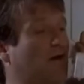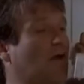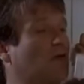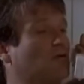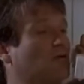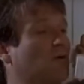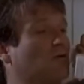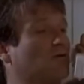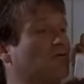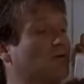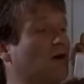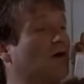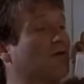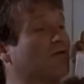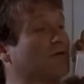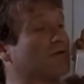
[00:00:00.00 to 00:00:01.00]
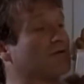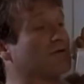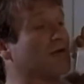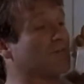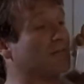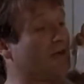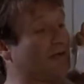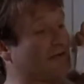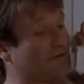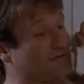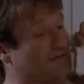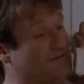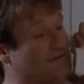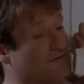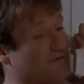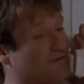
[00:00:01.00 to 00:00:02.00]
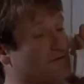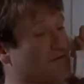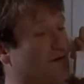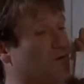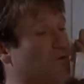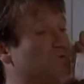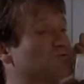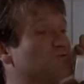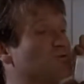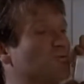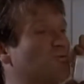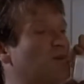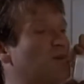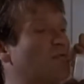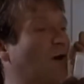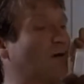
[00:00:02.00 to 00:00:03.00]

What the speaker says: I don't work with the males, because I used to be